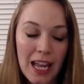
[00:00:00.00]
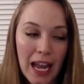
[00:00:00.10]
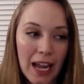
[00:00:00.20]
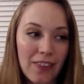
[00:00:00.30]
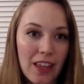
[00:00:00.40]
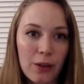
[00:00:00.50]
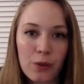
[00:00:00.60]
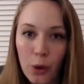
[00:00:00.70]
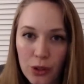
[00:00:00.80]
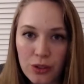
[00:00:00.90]
And then, of
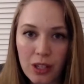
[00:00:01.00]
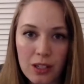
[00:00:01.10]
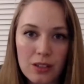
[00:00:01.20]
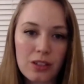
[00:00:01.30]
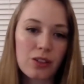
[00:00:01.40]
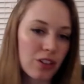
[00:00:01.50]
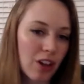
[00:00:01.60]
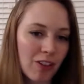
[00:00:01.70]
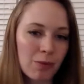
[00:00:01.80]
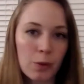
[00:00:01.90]
course, you get into your
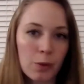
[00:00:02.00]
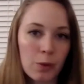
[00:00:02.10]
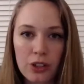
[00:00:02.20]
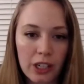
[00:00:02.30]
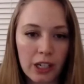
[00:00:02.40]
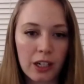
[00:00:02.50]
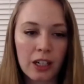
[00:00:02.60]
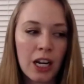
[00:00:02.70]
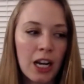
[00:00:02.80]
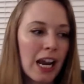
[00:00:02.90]
sophomore, junior year,
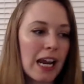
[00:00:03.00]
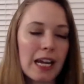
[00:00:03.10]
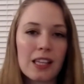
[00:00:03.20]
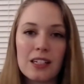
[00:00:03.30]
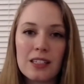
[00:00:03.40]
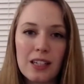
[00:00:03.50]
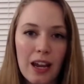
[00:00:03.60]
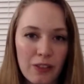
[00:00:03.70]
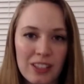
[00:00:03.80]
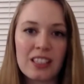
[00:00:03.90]
and
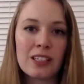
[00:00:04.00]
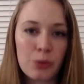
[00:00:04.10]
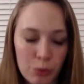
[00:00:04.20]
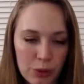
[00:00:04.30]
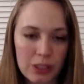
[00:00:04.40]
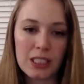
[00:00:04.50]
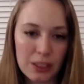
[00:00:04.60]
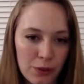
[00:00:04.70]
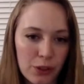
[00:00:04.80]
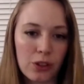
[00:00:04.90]
everything gets really
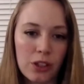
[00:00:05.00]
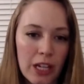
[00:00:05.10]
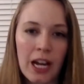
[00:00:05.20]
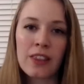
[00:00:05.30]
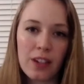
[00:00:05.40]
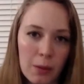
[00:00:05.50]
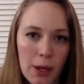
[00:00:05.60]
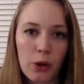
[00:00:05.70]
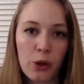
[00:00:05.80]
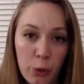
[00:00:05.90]
difficult. And I thought about
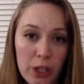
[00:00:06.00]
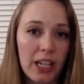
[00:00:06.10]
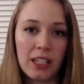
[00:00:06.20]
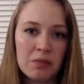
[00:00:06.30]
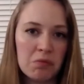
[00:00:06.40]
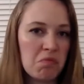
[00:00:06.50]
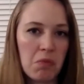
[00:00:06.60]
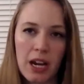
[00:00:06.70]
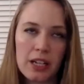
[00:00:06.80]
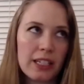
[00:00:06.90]
quitting.
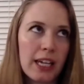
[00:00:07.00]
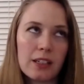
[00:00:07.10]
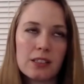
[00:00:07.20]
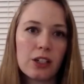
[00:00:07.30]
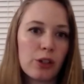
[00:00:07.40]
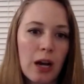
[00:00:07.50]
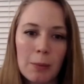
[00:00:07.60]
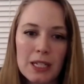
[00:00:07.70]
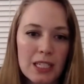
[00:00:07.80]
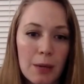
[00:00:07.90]
I can't tell you how
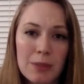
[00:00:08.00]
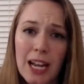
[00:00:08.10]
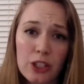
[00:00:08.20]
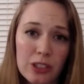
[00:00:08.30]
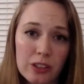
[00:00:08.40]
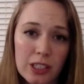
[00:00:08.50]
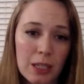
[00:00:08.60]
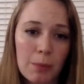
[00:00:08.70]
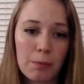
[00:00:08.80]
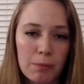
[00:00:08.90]
many times I actually looked up
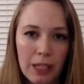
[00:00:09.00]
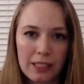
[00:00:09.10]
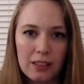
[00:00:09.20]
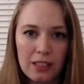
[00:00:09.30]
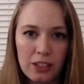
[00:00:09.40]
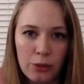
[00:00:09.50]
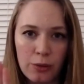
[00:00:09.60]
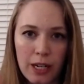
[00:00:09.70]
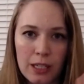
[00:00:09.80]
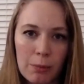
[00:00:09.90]
like the
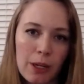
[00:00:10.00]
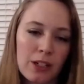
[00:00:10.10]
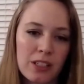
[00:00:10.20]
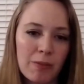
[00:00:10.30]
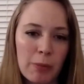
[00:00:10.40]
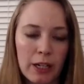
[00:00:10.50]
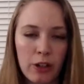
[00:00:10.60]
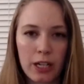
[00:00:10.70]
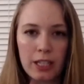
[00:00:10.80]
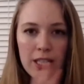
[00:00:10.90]
direct comparison of my
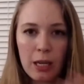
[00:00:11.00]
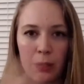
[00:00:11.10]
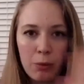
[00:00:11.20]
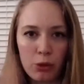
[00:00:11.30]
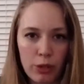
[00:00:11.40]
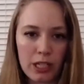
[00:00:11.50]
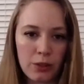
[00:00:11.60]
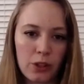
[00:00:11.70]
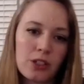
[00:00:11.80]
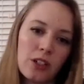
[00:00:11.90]
credits, how many would
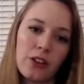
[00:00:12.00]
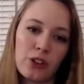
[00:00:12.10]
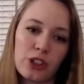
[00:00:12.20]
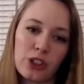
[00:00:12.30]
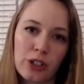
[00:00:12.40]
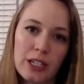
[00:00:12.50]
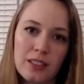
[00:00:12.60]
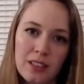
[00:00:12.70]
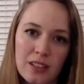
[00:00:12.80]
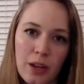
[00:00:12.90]
transfer to other degrees,
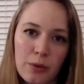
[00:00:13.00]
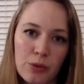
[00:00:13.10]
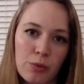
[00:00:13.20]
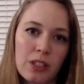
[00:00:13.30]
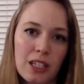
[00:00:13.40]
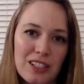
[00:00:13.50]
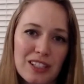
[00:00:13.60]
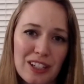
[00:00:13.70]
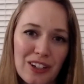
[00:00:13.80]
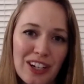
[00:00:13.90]
because I was
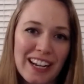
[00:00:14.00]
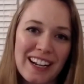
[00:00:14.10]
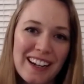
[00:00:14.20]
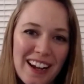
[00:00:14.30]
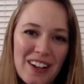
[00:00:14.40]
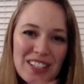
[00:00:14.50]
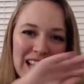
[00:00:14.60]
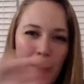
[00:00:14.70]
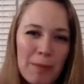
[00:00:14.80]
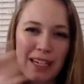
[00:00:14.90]
considering. It's like,
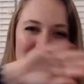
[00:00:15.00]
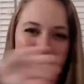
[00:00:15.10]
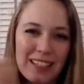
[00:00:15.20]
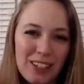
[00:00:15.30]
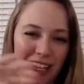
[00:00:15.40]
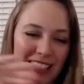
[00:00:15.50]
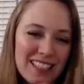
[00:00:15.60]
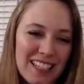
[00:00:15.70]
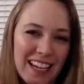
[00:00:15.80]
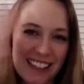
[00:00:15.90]
how many credits can
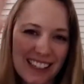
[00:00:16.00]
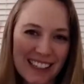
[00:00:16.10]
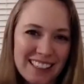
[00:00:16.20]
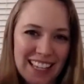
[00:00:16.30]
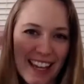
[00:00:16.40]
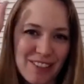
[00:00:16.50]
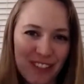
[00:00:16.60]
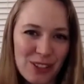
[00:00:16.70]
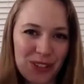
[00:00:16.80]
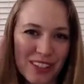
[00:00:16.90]
I like get for
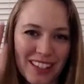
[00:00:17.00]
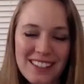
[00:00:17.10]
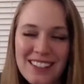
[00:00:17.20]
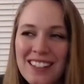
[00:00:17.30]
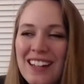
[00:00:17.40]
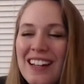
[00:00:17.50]
doing this?